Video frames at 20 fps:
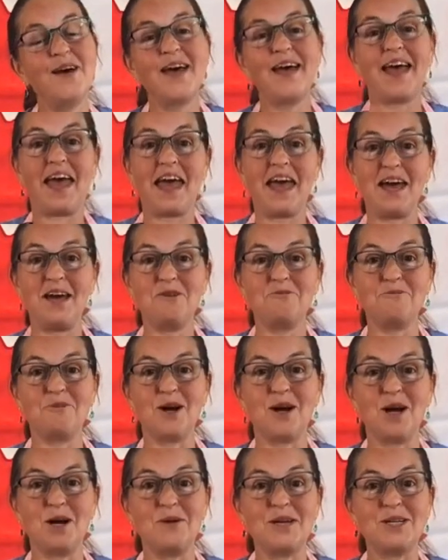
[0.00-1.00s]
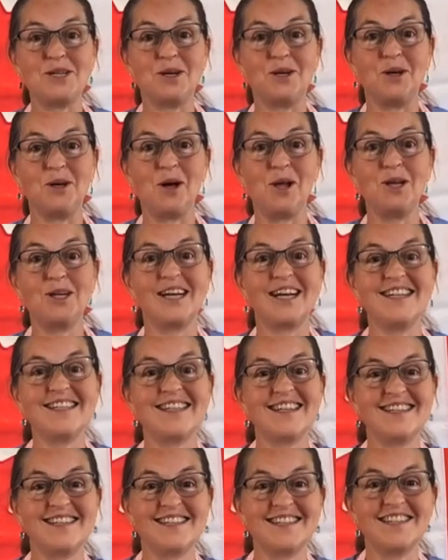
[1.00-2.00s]
and where I went on holidays
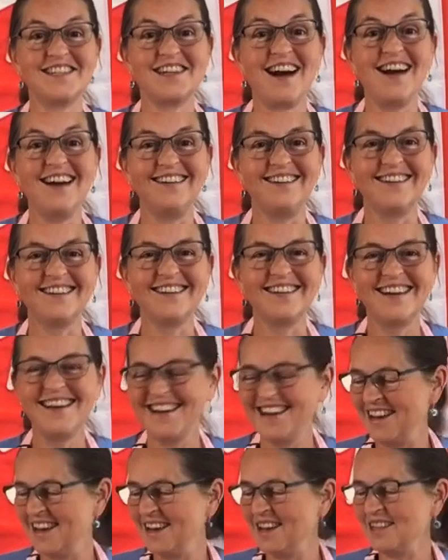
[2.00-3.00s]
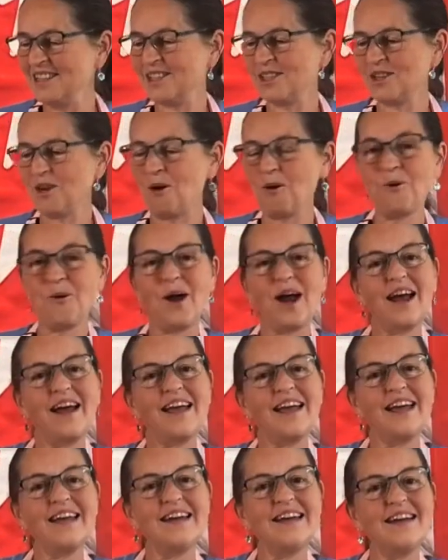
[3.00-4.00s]
as a child. So
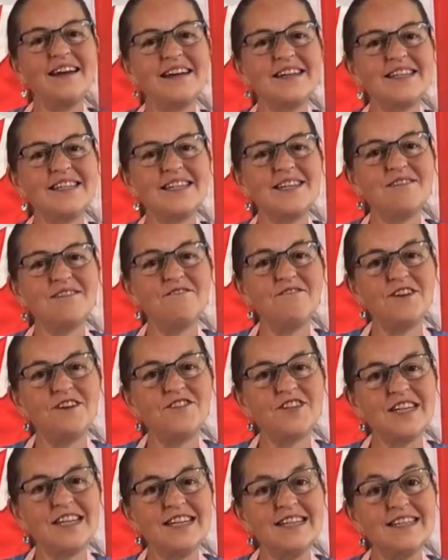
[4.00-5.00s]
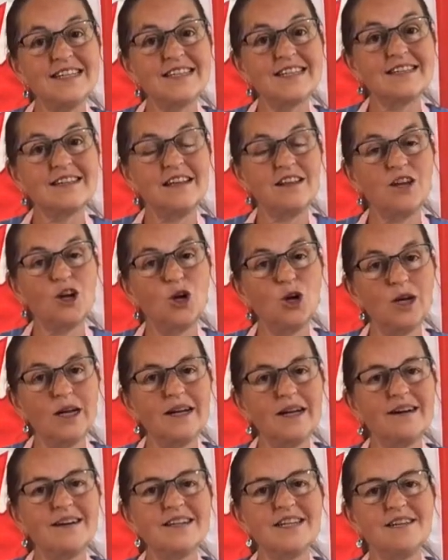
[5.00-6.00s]
in the early
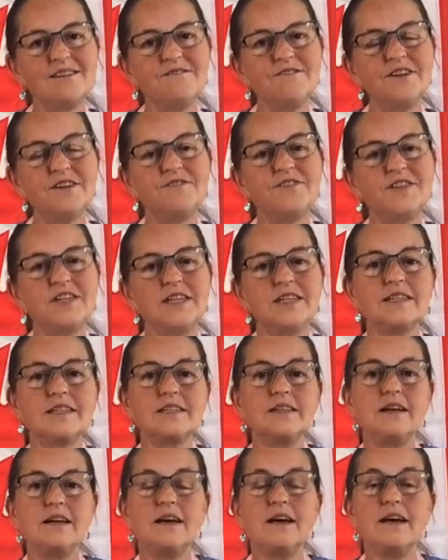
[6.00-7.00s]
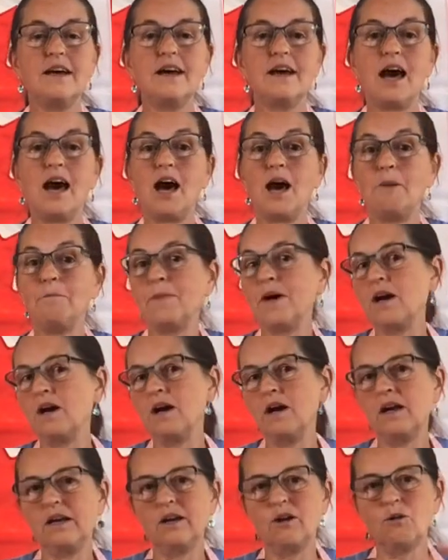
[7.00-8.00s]
1950s,
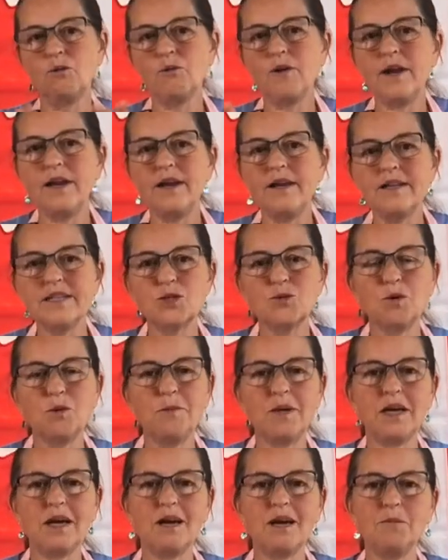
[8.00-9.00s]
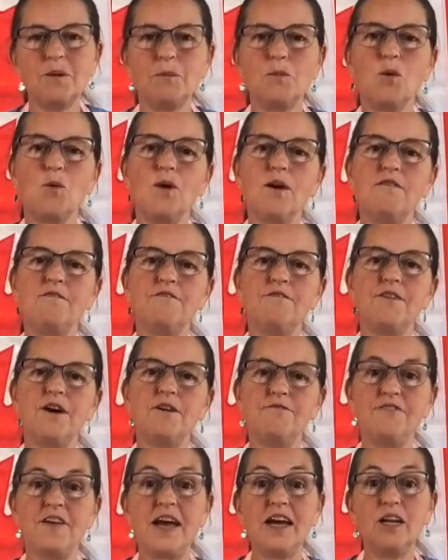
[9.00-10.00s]
ingredients were becoming more
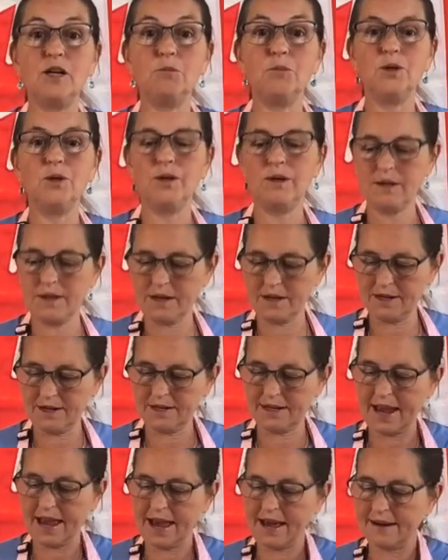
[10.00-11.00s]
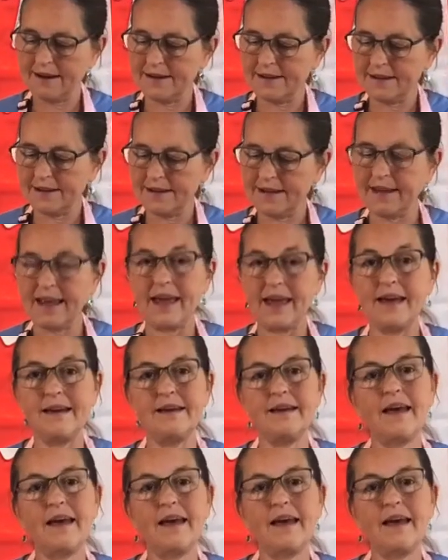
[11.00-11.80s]
available in Canada again,